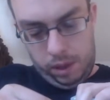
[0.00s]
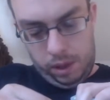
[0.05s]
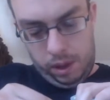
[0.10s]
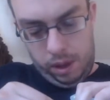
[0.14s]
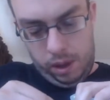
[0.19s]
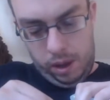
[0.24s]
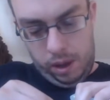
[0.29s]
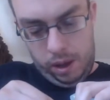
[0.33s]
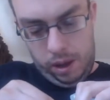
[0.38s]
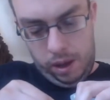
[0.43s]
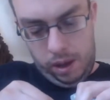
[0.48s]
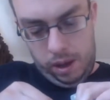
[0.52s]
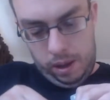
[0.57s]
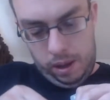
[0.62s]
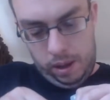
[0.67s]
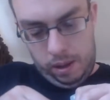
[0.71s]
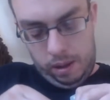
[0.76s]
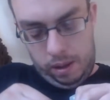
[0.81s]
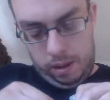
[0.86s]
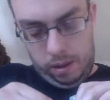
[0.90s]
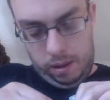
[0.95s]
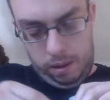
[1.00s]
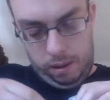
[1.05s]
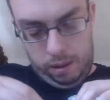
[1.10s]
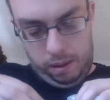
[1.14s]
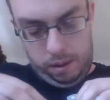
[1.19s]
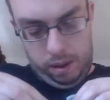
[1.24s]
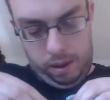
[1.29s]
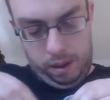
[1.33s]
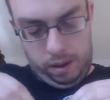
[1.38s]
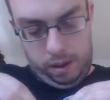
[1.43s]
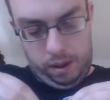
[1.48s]

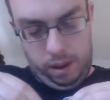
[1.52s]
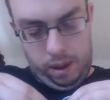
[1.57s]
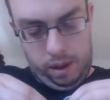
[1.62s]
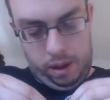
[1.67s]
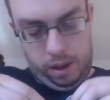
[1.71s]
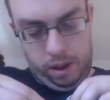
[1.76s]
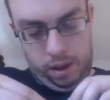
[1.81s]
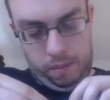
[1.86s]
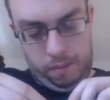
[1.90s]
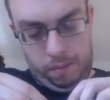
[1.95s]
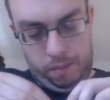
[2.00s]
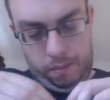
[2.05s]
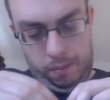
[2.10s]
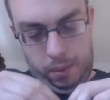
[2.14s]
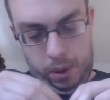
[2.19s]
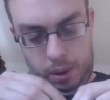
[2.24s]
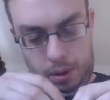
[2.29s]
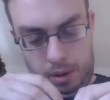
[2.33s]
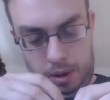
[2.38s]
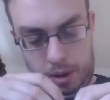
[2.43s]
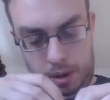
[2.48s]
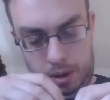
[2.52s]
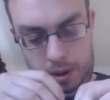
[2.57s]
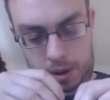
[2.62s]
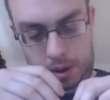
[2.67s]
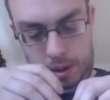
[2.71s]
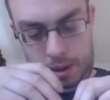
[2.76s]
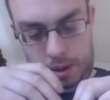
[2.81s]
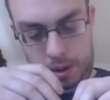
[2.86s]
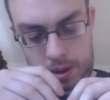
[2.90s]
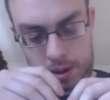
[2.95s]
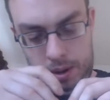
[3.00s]
It's like a button.
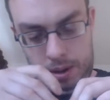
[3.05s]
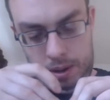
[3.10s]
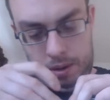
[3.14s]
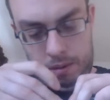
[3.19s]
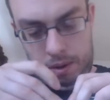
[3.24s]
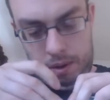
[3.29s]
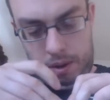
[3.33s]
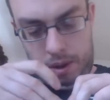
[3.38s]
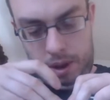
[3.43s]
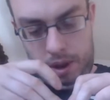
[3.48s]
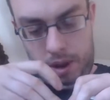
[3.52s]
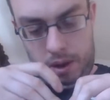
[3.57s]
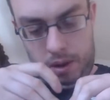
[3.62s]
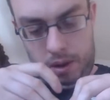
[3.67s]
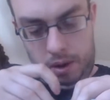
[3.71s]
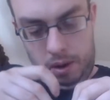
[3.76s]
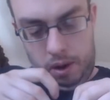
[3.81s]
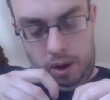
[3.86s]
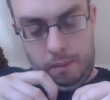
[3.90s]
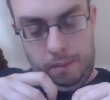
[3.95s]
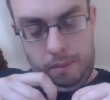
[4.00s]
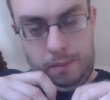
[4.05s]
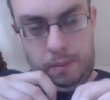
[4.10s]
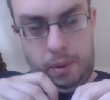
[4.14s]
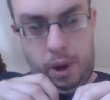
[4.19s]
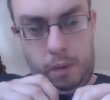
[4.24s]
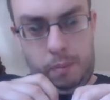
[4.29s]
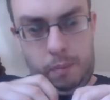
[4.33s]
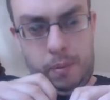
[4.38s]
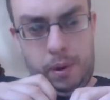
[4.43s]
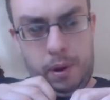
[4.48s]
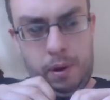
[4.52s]
What do they call them?
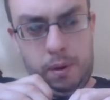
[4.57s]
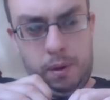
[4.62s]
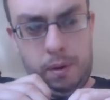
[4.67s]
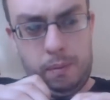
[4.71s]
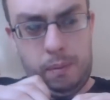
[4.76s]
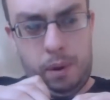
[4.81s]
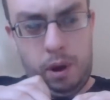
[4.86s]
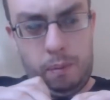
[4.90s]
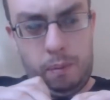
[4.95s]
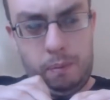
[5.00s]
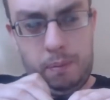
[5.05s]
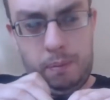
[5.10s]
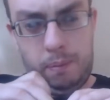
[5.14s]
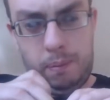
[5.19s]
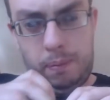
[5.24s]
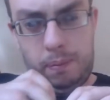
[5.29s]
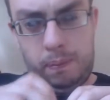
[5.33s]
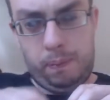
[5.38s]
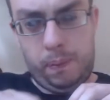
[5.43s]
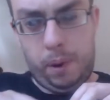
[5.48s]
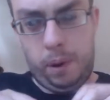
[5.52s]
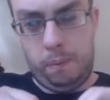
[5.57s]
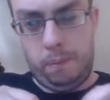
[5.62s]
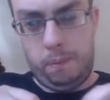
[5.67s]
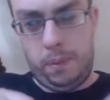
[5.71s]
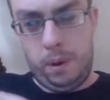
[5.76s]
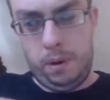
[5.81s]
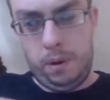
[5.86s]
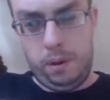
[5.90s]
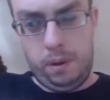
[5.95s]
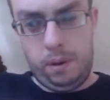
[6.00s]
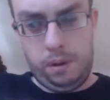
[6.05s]
Pop
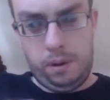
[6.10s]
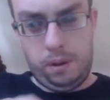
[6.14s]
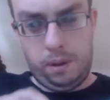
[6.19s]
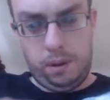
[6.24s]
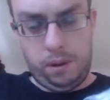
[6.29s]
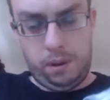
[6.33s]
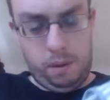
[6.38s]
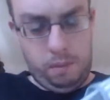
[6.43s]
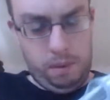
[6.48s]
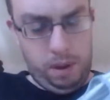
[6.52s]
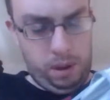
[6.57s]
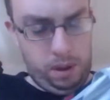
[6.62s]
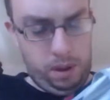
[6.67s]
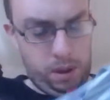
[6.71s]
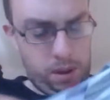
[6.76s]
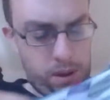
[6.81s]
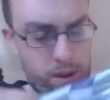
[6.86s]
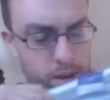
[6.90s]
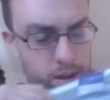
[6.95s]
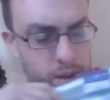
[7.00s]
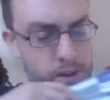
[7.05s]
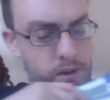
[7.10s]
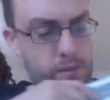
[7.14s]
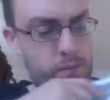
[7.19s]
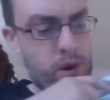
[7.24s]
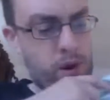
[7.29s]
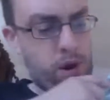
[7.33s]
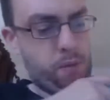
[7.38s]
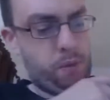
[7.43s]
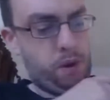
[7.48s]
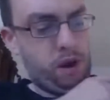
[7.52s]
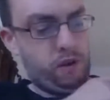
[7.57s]
buttons or something?
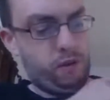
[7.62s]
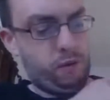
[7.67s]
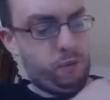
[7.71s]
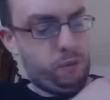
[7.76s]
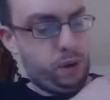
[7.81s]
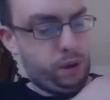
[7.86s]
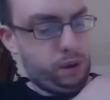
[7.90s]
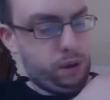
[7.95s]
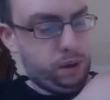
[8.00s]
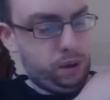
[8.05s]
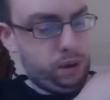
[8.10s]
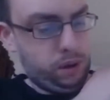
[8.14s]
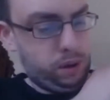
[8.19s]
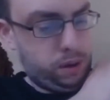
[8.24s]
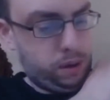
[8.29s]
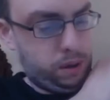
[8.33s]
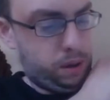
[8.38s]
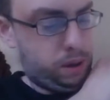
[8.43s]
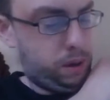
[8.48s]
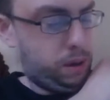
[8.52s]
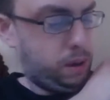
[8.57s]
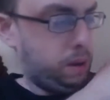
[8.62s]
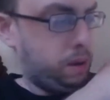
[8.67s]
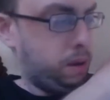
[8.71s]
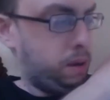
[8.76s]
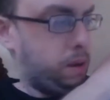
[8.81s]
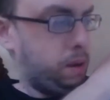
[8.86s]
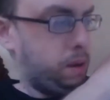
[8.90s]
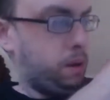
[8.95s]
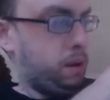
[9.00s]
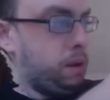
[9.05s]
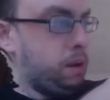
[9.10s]
Pop-off buttons?
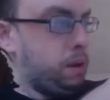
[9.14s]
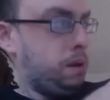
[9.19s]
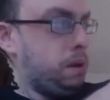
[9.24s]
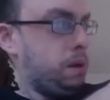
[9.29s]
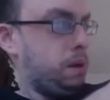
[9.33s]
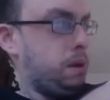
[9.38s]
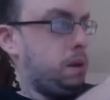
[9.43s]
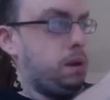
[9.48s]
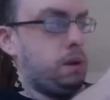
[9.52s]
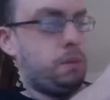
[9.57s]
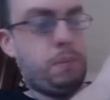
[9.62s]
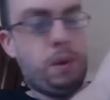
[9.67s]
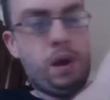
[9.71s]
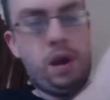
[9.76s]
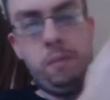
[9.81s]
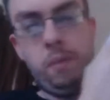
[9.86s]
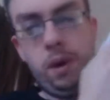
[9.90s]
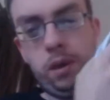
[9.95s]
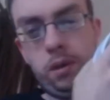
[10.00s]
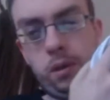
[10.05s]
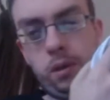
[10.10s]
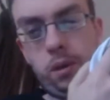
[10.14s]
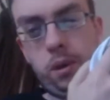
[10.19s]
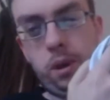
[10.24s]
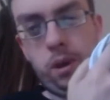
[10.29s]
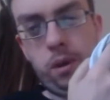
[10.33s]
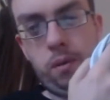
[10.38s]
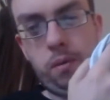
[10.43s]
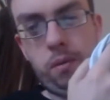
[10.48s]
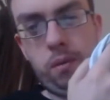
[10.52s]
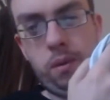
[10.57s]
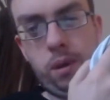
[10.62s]
It's by
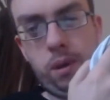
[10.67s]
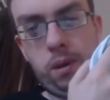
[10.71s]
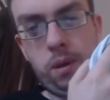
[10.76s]
Monsoon,